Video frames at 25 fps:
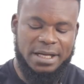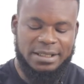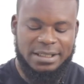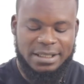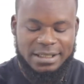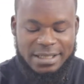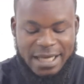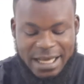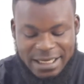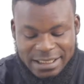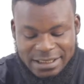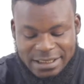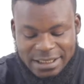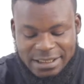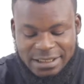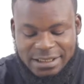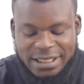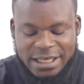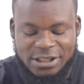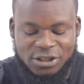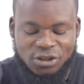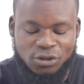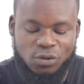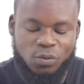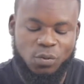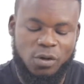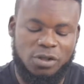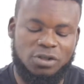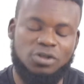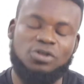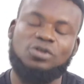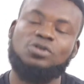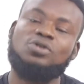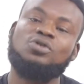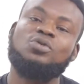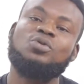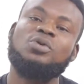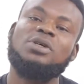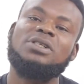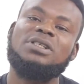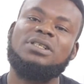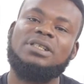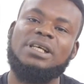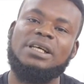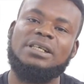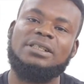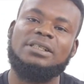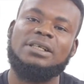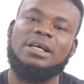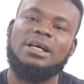The next thing that you want to do is
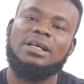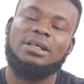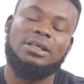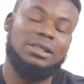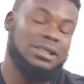this.